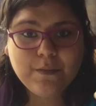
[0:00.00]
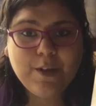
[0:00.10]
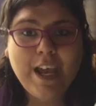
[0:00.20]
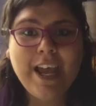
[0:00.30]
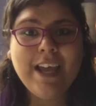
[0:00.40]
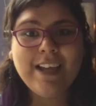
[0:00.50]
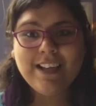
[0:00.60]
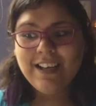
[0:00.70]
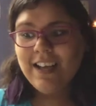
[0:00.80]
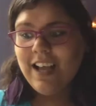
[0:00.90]
Okay.
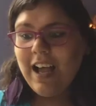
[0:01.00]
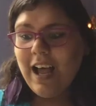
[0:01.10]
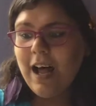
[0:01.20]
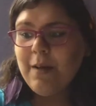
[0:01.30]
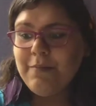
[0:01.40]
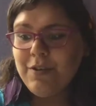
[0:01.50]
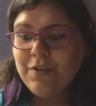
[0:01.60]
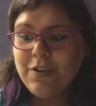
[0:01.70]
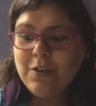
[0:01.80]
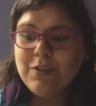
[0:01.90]
You
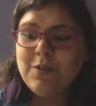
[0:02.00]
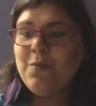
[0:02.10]
can also